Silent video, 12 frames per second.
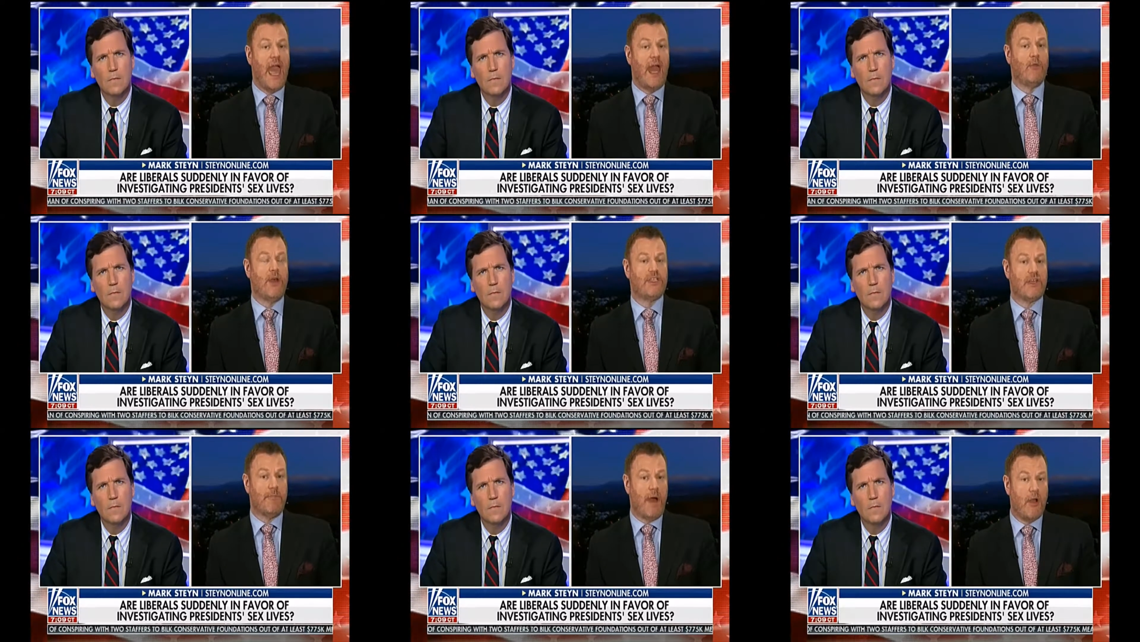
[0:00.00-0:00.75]
Speaker 1: and we're
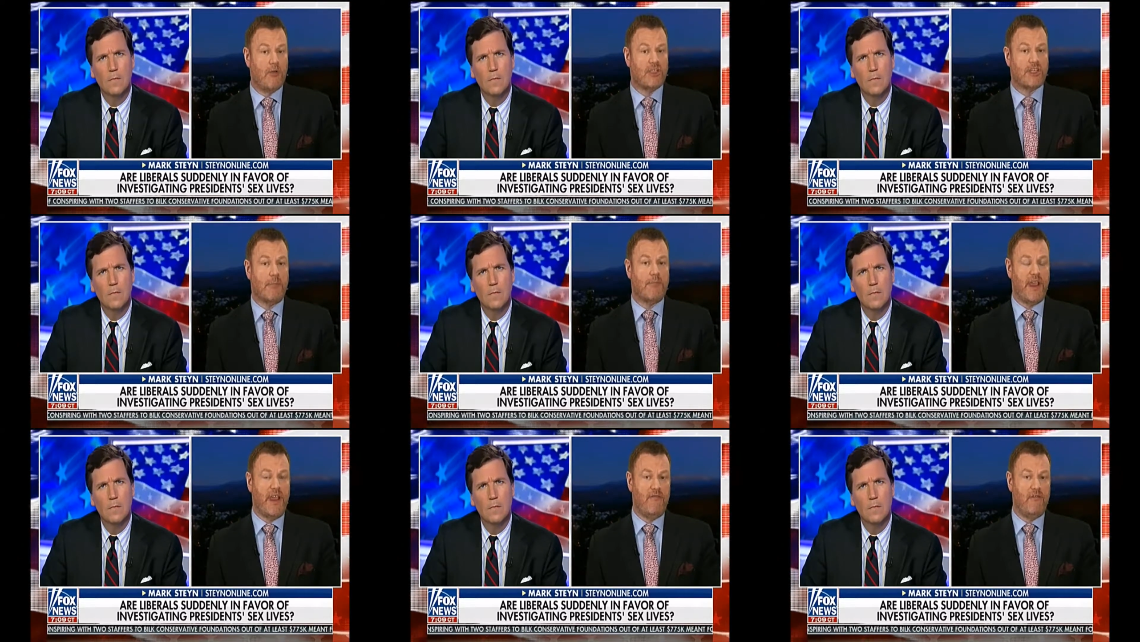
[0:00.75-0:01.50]
supposed to
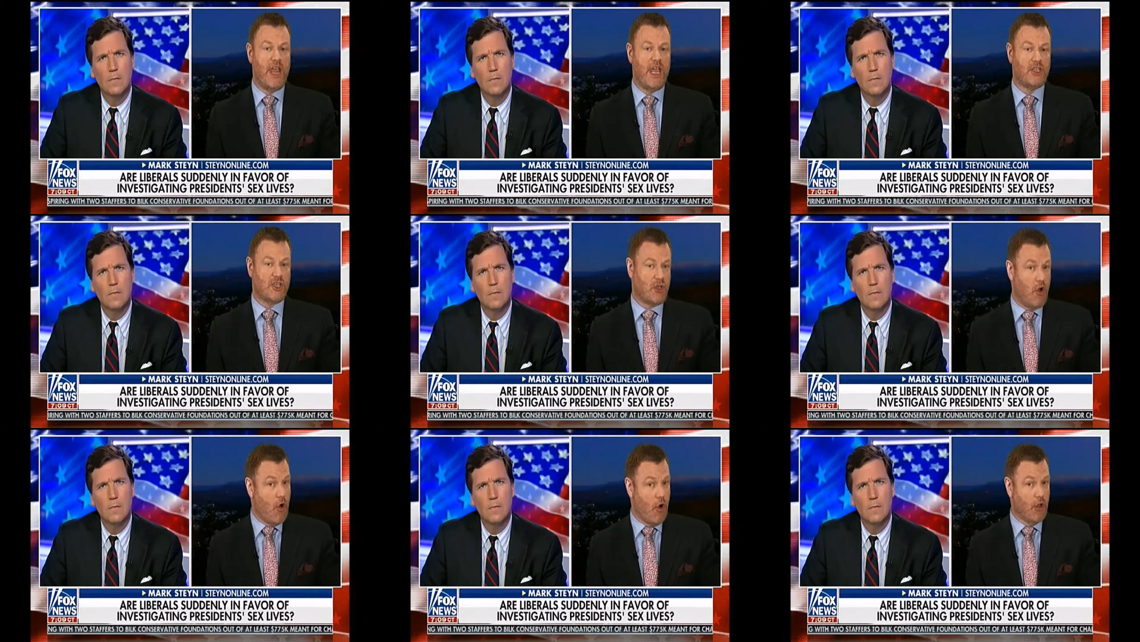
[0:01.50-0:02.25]
be
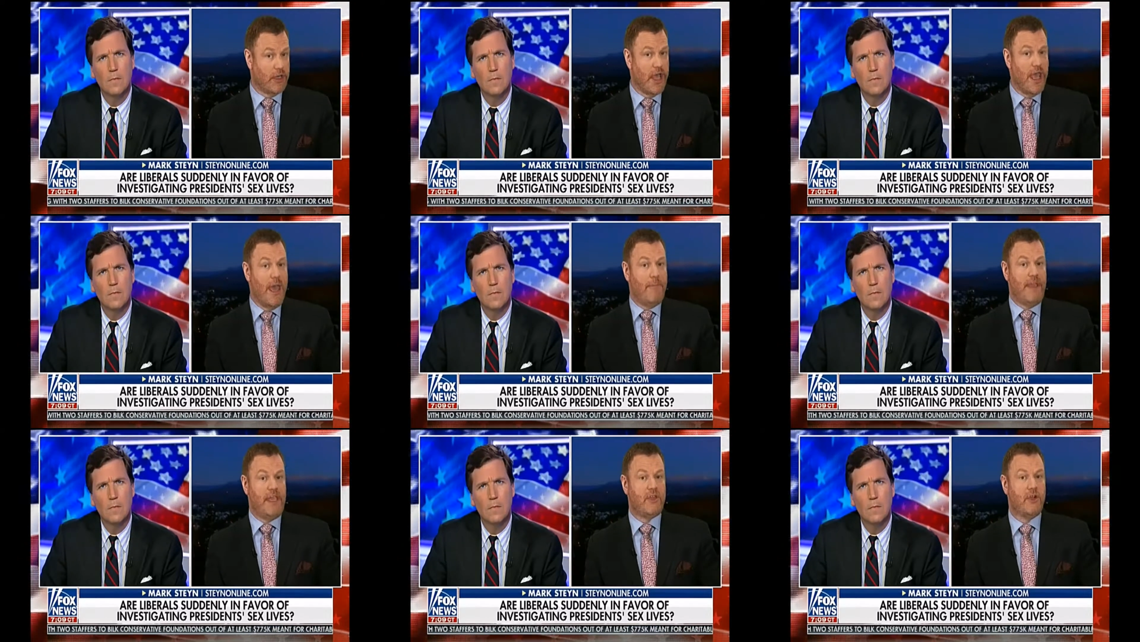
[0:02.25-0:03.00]
reassured
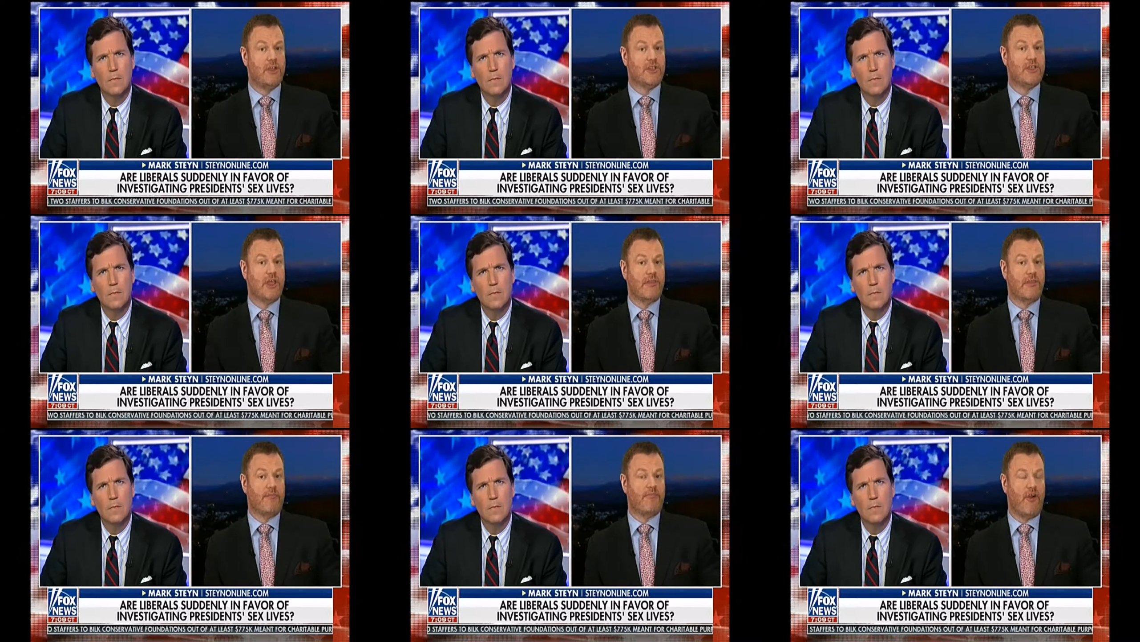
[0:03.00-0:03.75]
because
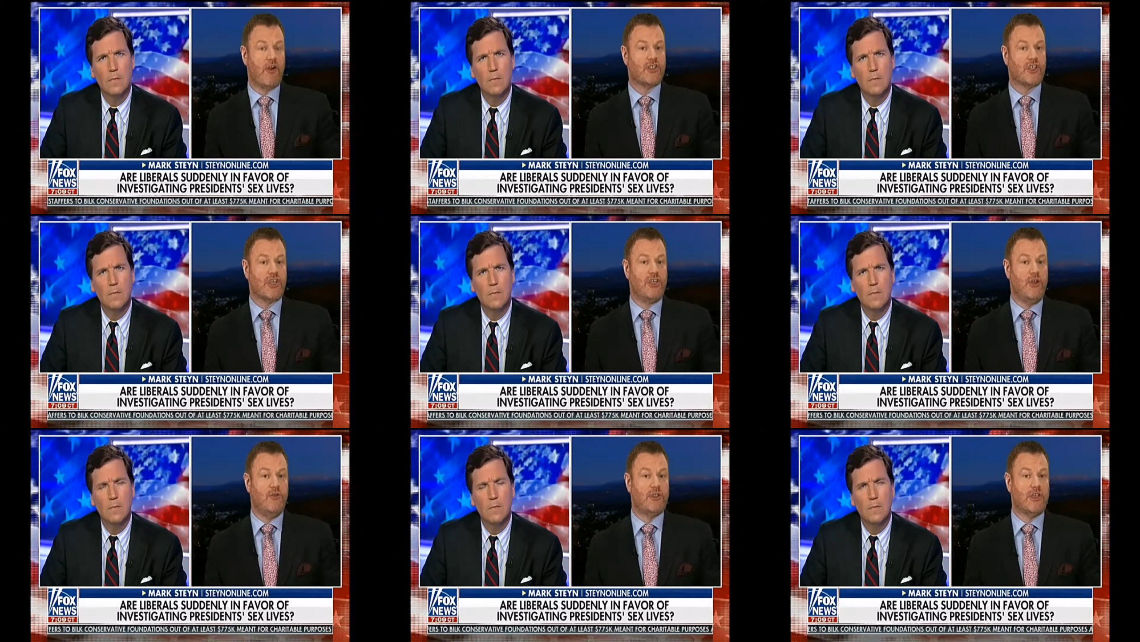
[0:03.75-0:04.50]
the
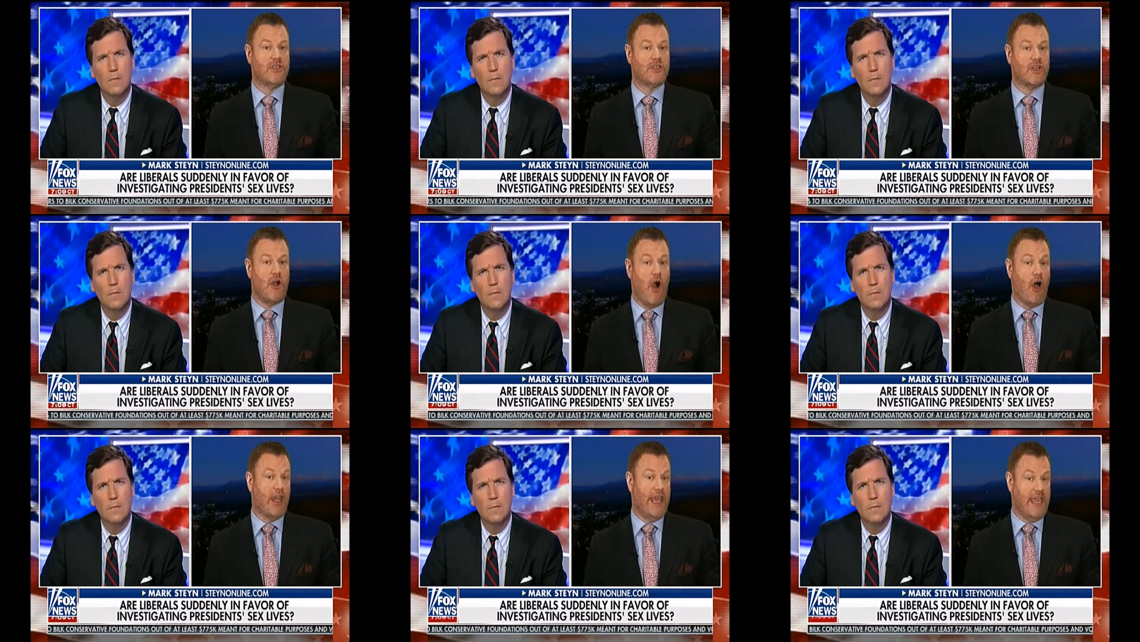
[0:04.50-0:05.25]
prosecutor's
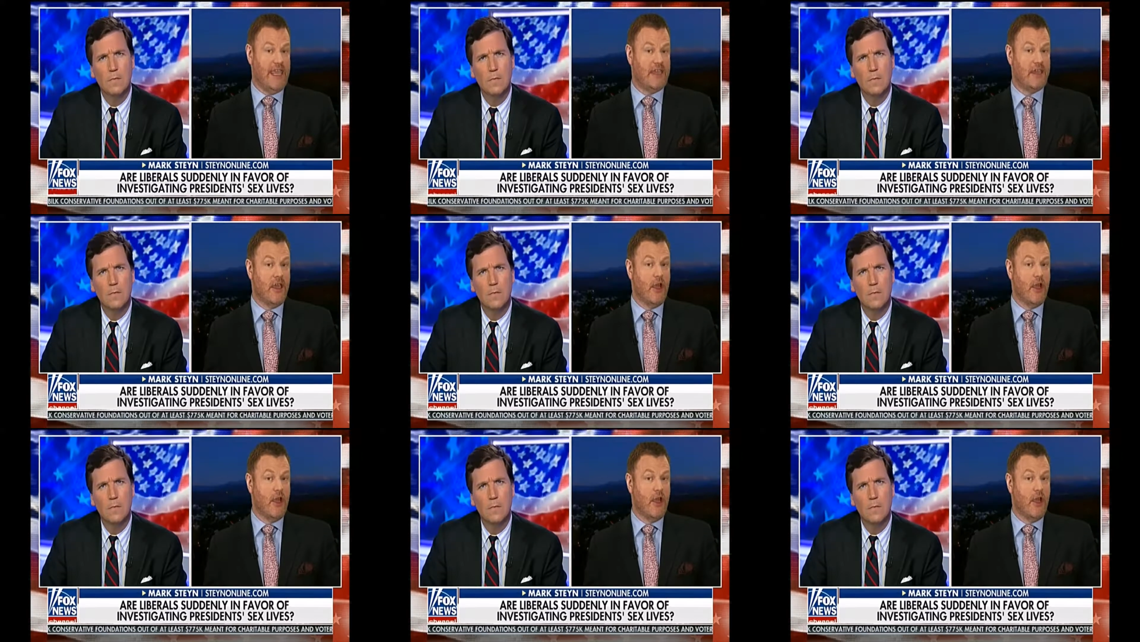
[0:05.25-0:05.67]
colleague,